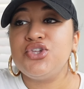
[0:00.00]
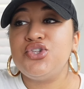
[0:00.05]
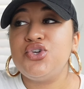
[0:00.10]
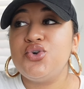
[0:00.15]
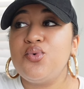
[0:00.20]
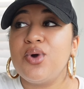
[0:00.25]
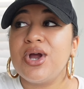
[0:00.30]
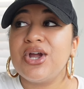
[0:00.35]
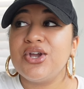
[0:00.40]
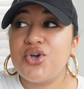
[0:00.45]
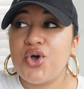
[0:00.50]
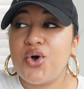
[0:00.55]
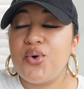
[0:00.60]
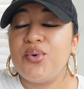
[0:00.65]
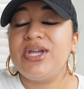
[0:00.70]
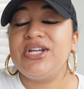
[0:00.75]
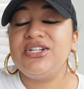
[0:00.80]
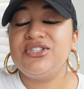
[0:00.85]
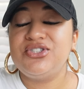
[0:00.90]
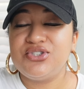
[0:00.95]
you are
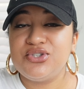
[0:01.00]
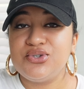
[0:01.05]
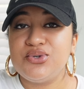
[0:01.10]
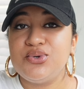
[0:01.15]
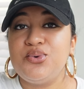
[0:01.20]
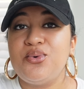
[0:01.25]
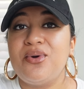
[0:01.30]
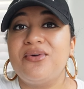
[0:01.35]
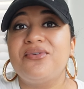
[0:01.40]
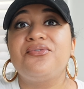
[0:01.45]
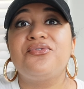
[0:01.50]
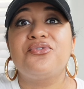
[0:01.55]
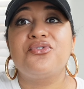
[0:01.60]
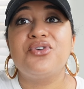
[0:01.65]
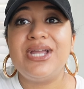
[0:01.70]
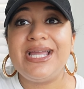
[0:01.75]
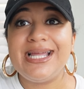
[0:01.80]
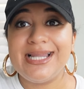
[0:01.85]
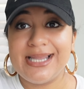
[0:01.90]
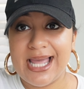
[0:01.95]
going to
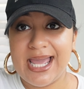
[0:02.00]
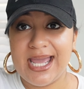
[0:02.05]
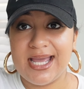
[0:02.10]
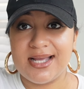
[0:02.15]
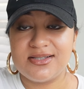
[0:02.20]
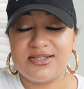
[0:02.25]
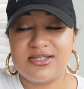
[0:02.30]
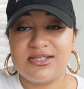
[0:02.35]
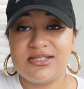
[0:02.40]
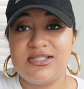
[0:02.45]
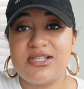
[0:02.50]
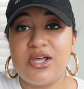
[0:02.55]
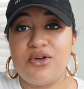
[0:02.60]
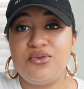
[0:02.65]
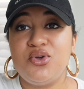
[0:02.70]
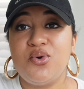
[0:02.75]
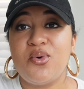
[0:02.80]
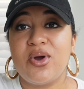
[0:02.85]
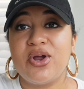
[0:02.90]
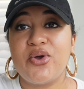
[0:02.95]
freelance. So
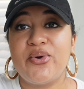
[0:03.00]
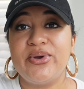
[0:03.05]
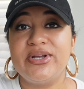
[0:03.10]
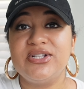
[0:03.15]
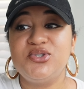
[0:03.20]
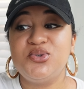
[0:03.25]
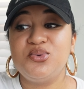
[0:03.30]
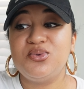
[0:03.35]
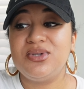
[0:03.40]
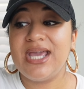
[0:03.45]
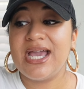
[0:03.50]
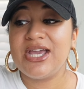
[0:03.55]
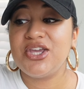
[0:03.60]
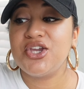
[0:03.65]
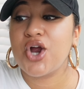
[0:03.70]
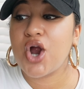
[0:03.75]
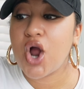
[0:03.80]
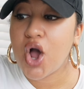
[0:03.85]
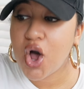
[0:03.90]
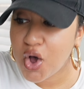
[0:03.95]
you are going to get
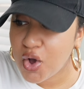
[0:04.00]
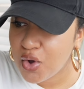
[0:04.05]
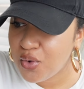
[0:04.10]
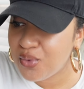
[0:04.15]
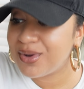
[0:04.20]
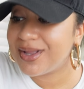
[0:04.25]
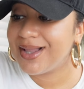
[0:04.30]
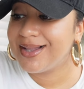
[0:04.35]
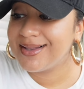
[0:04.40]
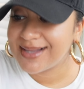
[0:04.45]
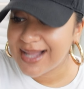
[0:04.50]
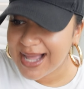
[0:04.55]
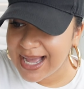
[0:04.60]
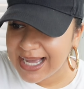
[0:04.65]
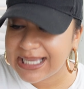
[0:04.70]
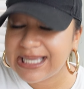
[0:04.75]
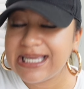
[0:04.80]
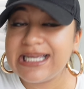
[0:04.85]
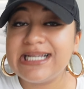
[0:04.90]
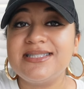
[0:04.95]
your own
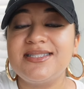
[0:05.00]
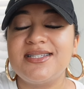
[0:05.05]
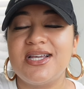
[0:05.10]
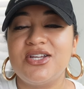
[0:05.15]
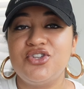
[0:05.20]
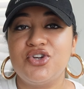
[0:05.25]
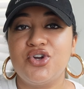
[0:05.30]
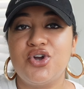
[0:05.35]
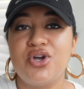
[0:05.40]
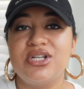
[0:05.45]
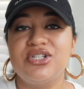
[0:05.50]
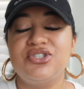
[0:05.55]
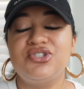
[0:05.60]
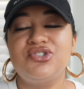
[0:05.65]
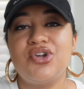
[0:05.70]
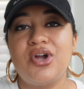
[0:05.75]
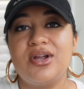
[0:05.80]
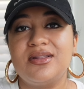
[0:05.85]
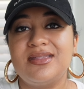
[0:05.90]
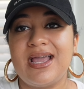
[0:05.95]
clients and you're going to
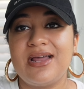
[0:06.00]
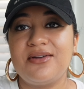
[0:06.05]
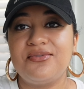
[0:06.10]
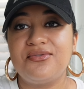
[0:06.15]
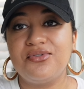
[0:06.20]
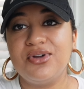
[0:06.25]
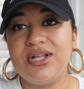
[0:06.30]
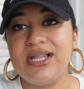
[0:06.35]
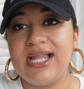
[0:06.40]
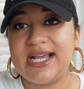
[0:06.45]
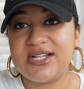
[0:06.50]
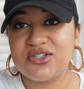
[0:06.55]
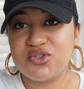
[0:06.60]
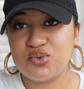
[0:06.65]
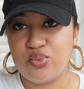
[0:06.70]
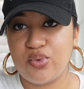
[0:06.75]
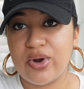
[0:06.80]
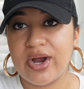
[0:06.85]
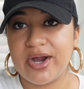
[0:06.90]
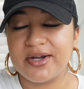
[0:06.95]
start that
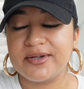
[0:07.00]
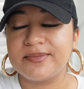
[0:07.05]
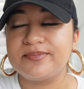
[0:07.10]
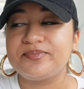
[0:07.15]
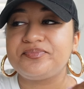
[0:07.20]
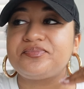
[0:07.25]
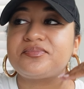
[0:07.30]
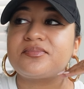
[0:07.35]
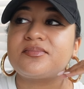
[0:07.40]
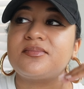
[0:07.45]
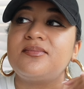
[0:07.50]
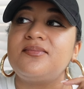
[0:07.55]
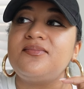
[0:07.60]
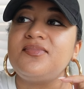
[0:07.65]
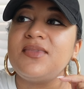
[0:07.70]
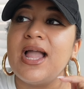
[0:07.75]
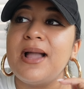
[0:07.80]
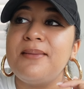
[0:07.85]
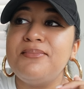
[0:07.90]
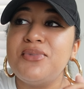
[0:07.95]
freelance work.
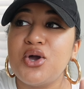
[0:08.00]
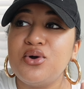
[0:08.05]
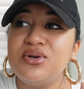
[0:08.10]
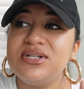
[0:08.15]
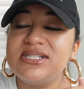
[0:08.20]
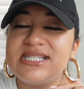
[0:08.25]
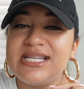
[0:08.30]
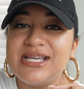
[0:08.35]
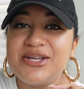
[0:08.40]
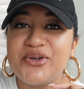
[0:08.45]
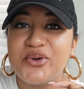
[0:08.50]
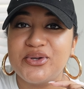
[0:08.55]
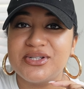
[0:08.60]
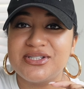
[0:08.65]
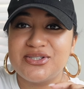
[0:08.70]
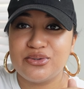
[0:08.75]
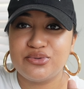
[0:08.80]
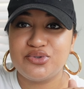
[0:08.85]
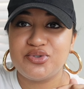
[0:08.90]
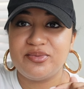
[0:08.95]
I'm noticing on
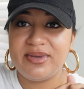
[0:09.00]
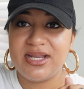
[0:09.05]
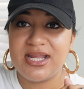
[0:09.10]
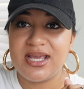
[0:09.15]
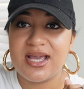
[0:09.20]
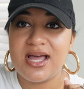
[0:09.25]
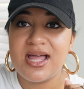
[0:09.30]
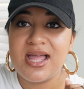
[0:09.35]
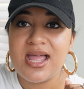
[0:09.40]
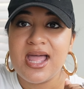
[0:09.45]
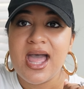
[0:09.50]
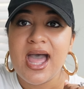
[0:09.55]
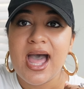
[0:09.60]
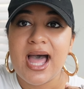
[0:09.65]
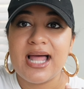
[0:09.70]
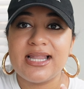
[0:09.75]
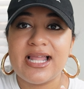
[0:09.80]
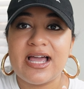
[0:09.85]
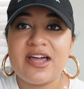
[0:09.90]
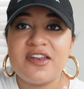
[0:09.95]
social media,
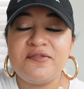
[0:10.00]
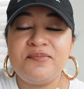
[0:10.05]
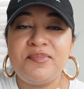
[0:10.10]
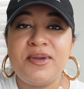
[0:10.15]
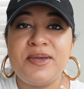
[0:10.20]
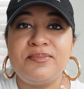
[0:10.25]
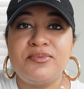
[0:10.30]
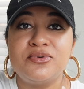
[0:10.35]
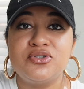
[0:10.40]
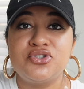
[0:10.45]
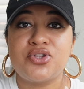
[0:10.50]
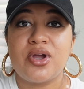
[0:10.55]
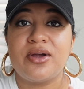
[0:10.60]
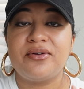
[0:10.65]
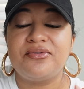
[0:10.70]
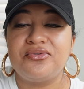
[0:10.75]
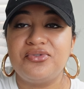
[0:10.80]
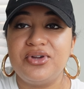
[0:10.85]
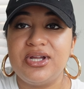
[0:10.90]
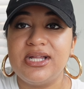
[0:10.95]
a lot of people
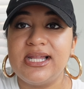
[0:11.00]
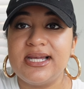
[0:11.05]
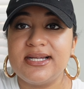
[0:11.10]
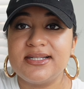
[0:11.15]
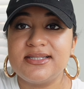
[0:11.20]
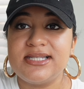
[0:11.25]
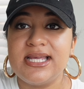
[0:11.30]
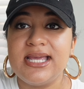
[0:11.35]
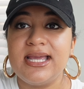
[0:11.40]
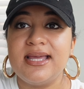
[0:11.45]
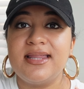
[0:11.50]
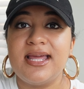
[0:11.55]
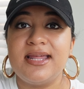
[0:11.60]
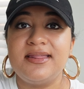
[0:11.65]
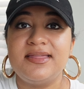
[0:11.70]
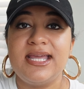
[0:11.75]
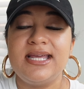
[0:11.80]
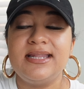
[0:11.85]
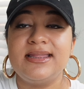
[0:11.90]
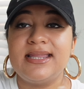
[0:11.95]
start freelancing and they
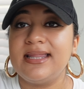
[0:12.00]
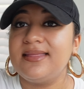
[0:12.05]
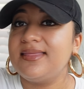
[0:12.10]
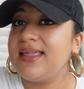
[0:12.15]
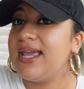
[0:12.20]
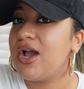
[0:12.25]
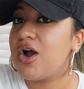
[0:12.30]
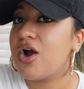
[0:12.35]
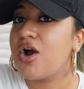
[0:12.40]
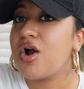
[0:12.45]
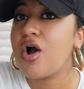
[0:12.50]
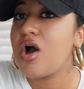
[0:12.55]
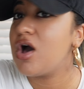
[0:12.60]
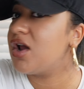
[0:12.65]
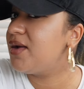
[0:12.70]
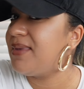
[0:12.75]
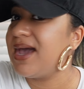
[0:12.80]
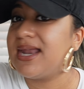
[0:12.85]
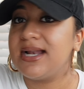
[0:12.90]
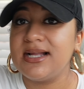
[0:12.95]
think that they are
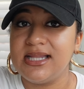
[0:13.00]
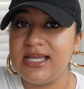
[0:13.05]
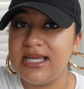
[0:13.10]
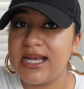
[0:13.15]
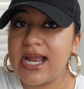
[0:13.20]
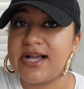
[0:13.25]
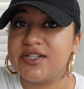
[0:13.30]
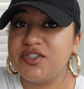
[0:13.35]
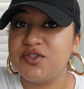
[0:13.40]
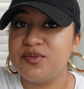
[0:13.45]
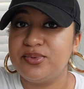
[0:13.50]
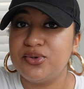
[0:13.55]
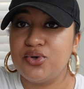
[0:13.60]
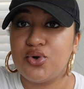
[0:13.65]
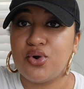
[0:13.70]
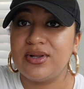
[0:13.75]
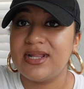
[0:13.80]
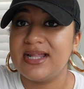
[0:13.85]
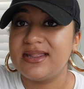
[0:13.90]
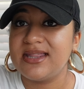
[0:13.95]
automatically an
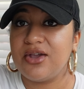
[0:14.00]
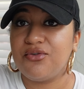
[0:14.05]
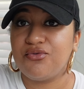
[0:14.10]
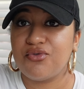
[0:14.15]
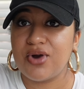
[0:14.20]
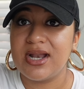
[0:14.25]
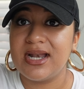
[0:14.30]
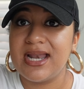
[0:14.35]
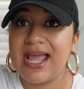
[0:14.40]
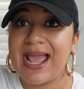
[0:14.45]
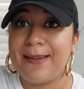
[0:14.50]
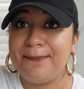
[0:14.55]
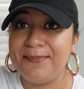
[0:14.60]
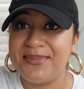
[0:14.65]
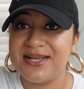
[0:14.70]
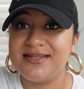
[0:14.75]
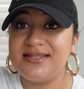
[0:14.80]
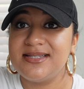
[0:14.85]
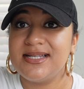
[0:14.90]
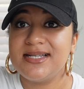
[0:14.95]
entrepreneur and that they run a
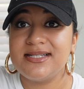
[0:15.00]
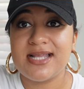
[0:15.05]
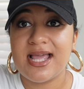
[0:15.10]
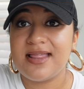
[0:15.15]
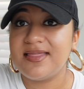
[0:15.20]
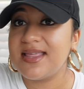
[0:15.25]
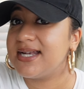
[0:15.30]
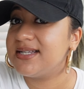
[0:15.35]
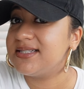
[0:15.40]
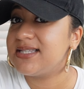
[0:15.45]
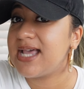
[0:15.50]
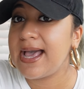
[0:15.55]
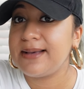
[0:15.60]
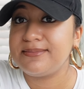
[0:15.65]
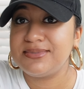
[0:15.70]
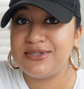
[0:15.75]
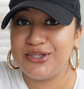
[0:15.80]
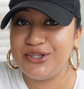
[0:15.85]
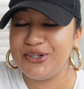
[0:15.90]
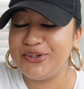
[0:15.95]
business and that is
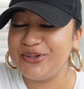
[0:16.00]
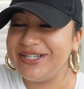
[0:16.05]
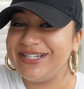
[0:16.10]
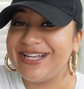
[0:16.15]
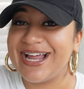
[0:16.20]
absolutely